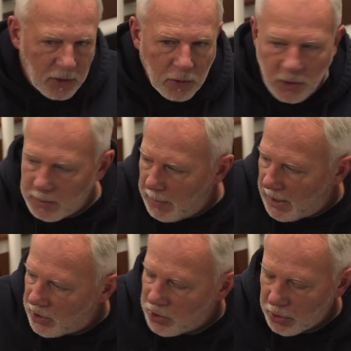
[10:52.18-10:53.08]
do is
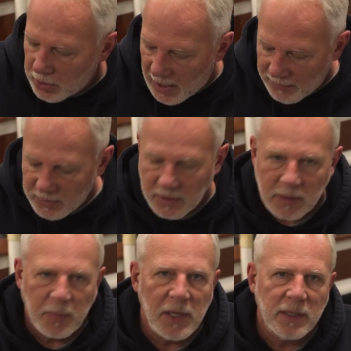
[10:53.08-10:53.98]
make sure after
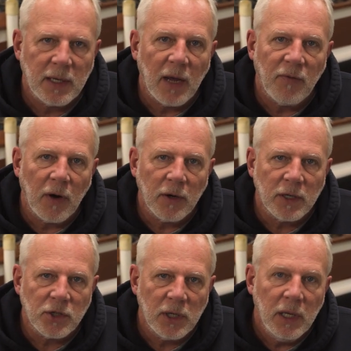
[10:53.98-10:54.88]
this piece got
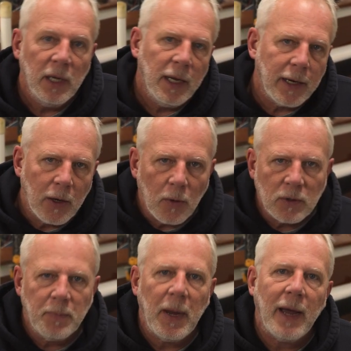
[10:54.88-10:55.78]
varnished, it
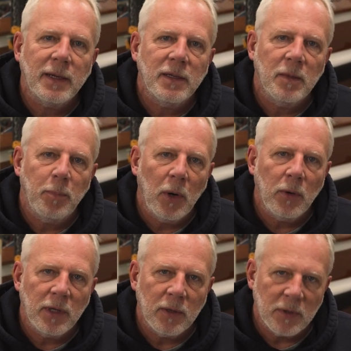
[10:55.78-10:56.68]
goes back to the
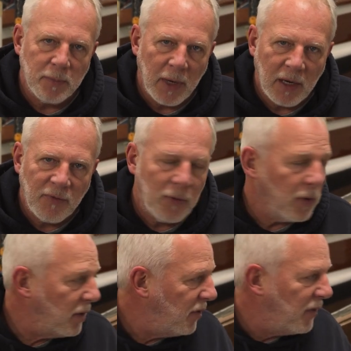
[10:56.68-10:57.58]
boat that it was made
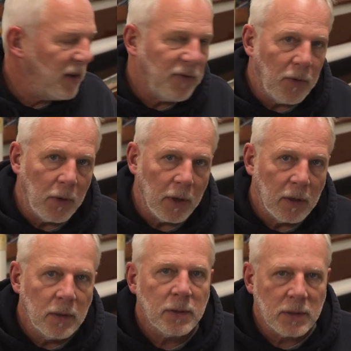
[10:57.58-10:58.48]
for and fit for.
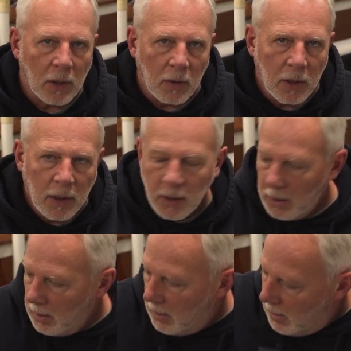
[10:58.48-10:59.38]
So
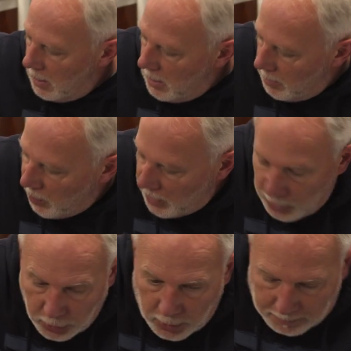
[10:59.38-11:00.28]
pretty
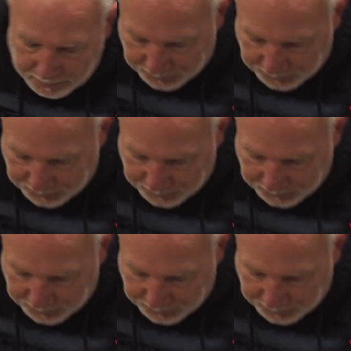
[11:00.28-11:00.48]
cool.